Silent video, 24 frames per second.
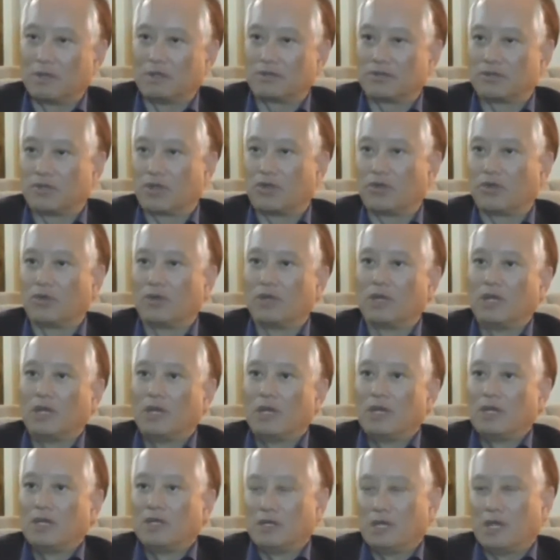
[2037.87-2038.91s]
So,
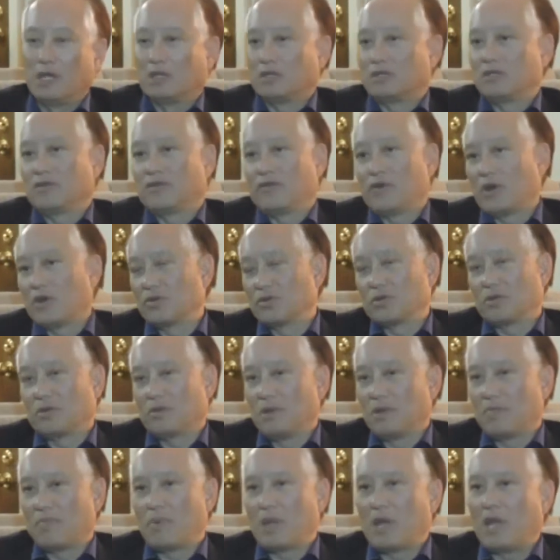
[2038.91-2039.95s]
yes, if I was
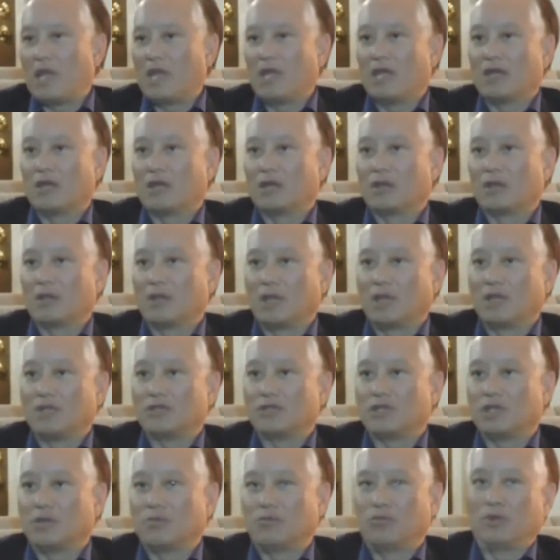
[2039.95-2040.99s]
a payer and they
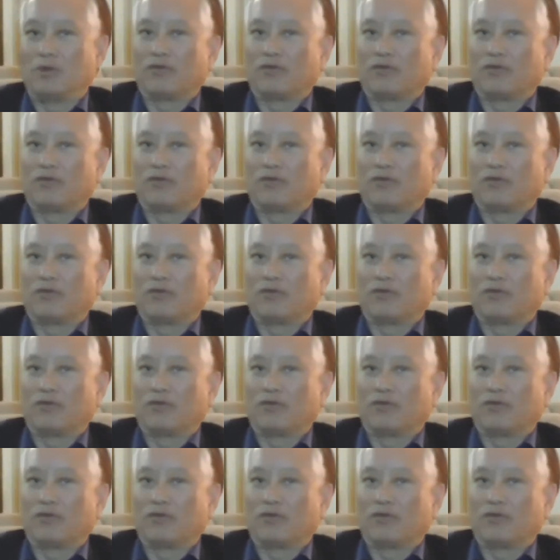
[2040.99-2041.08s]
said,